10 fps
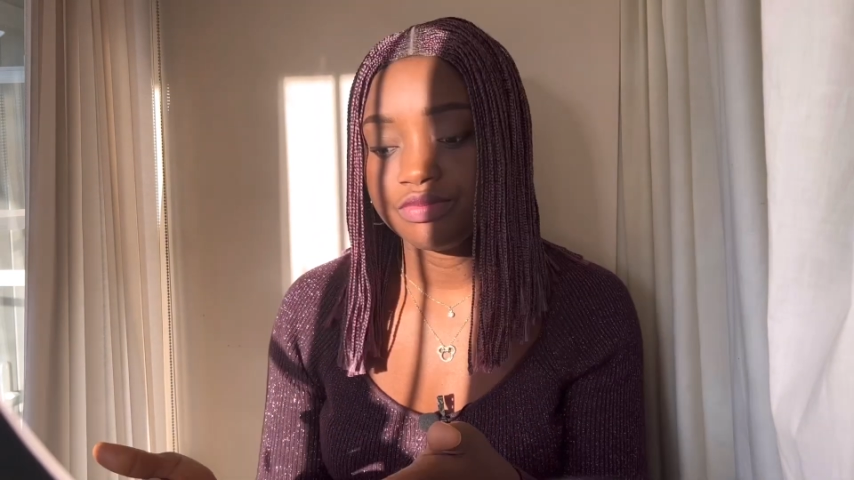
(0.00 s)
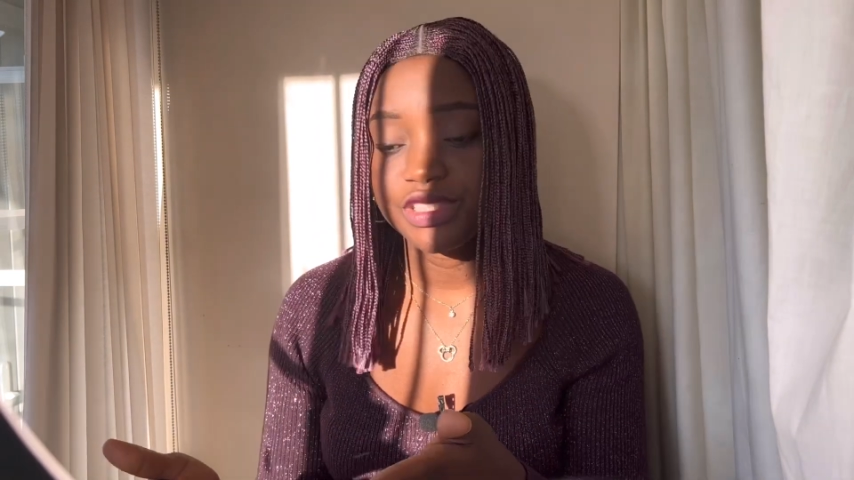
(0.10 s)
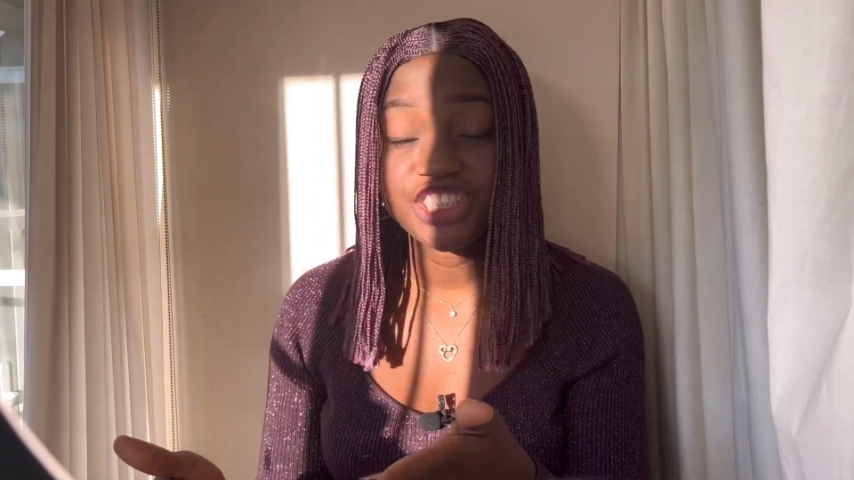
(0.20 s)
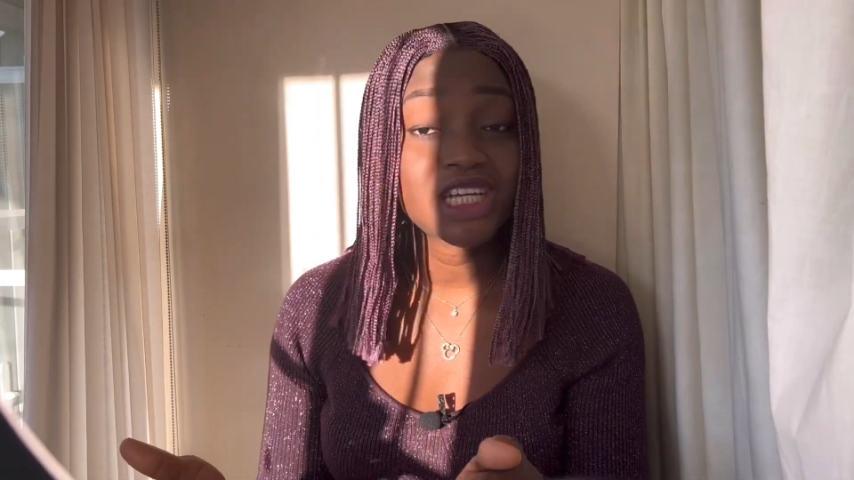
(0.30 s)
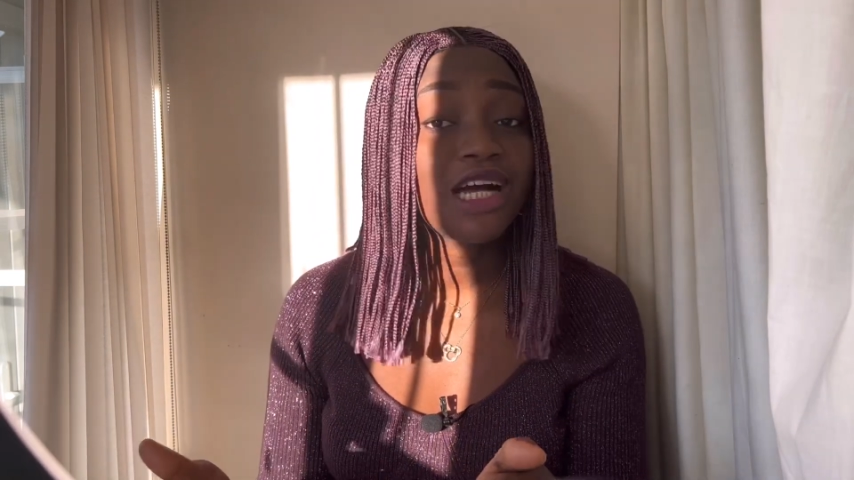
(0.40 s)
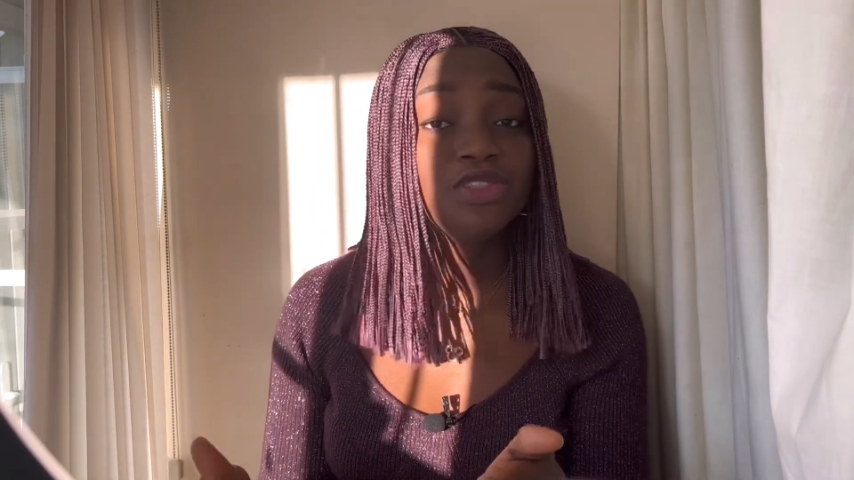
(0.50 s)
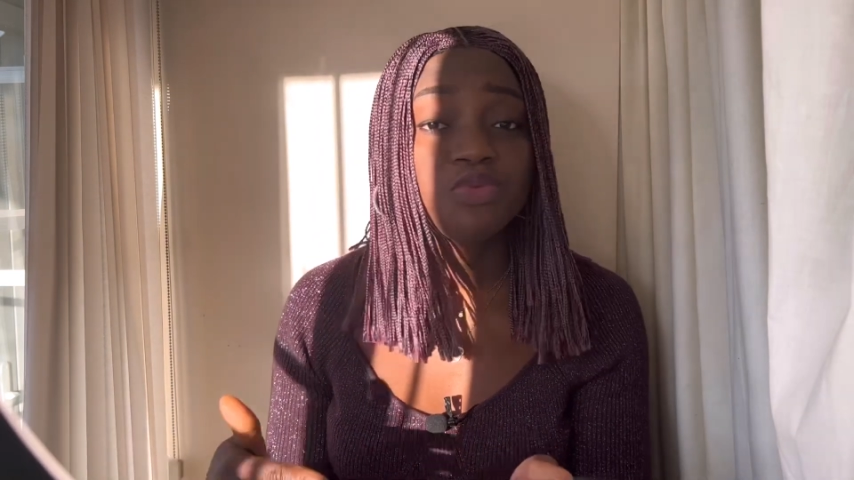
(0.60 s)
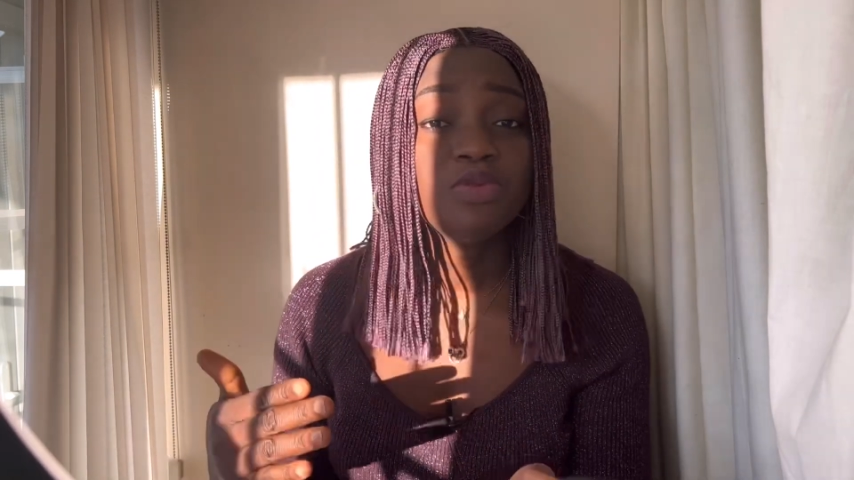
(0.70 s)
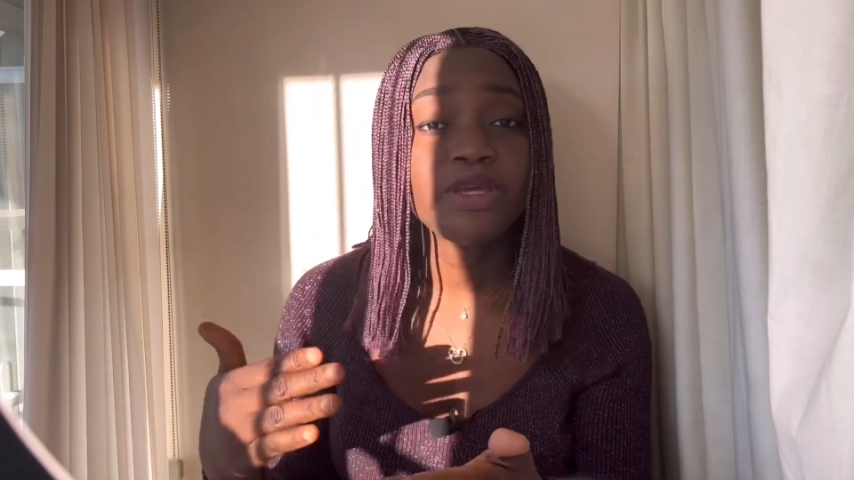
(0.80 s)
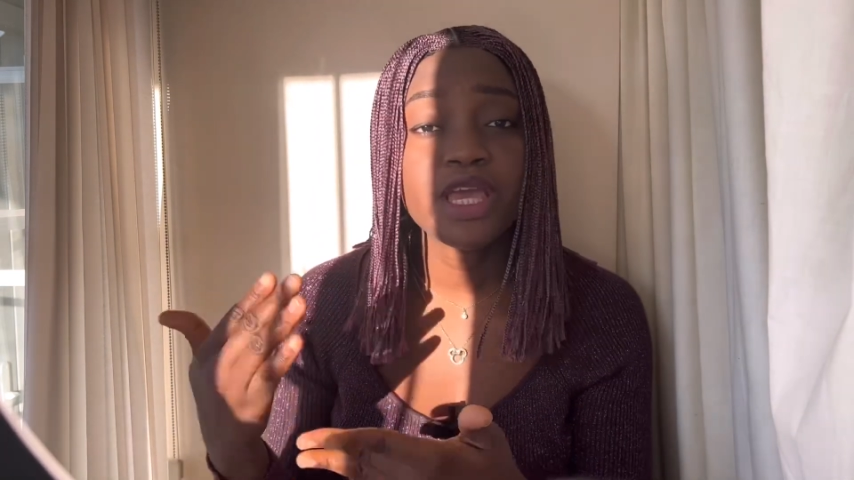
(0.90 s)
the
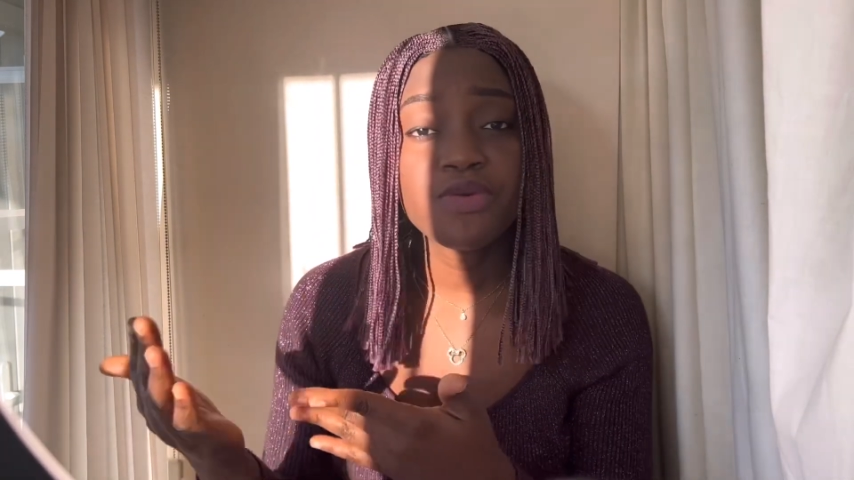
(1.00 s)
child will be